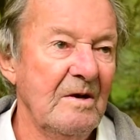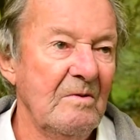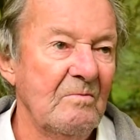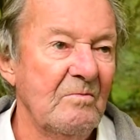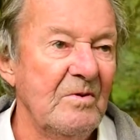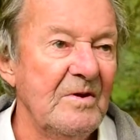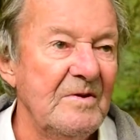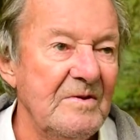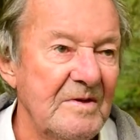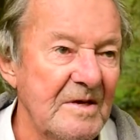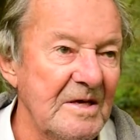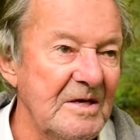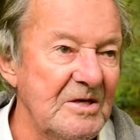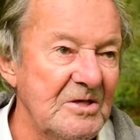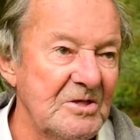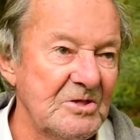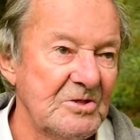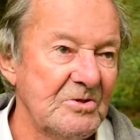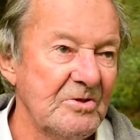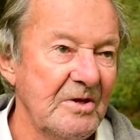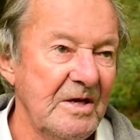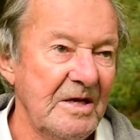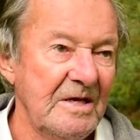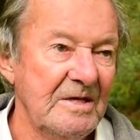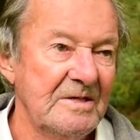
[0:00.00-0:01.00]
with these
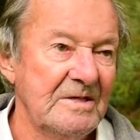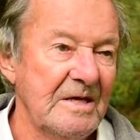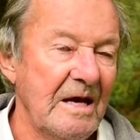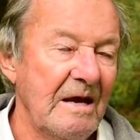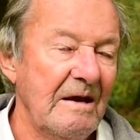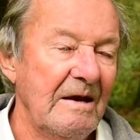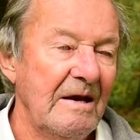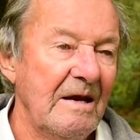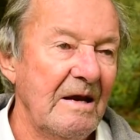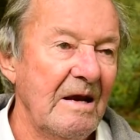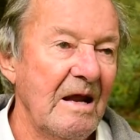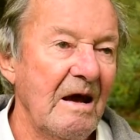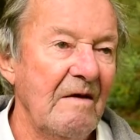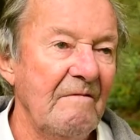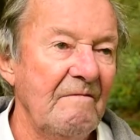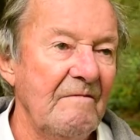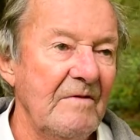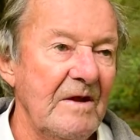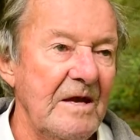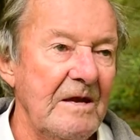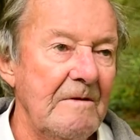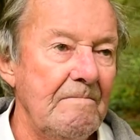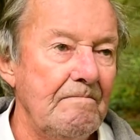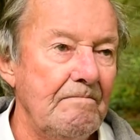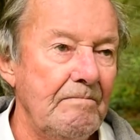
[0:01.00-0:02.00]
trees, that
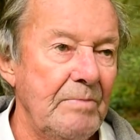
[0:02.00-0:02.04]
lovely